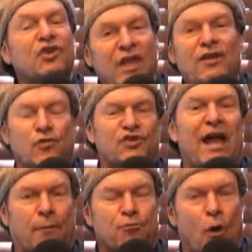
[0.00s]
That's what's
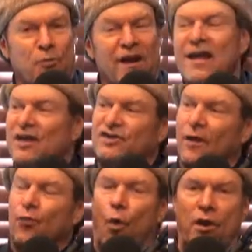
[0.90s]
not appropriate. Instead
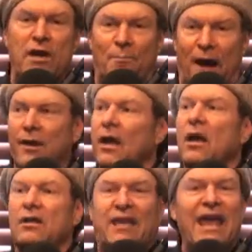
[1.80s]
of worrying about
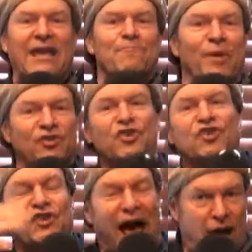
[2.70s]
taking
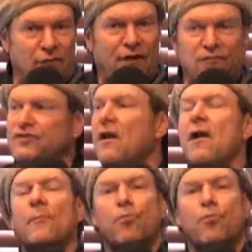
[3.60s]
businesses out of Evanston,